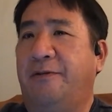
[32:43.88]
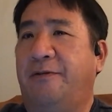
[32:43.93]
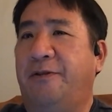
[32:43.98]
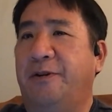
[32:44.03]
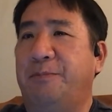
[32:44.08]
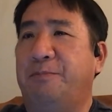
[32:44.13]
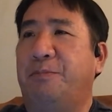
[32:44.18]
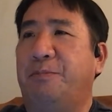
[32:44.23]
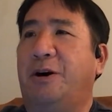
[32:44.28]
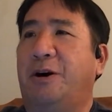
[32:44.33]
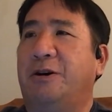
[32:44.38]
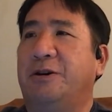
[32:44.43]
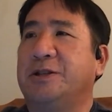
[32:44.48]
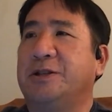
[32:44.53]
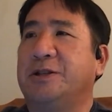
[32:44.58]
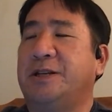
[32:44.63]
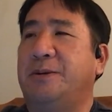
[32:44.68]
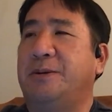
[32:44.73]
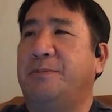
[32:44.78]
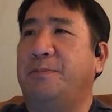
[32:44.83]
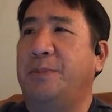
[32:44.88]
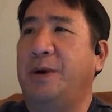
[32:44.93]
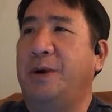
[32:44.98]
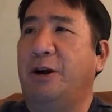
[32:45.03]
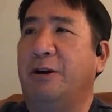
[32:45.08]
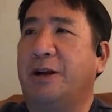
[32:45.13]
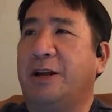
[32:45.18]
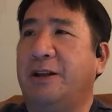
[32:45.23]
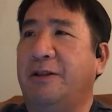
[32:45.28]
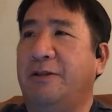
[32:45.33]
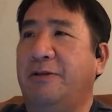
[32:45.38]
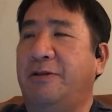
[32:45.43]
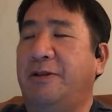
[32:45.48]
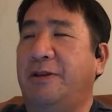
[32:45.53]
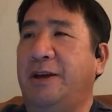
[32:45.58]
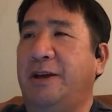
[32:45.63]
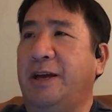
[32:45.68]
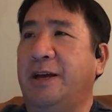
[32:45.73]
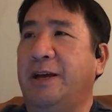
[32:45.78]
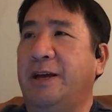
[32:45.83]
Football is an American
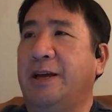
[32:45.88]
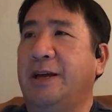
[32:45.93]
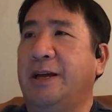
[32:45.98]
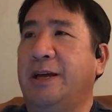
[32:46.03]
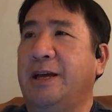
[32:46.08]
thing.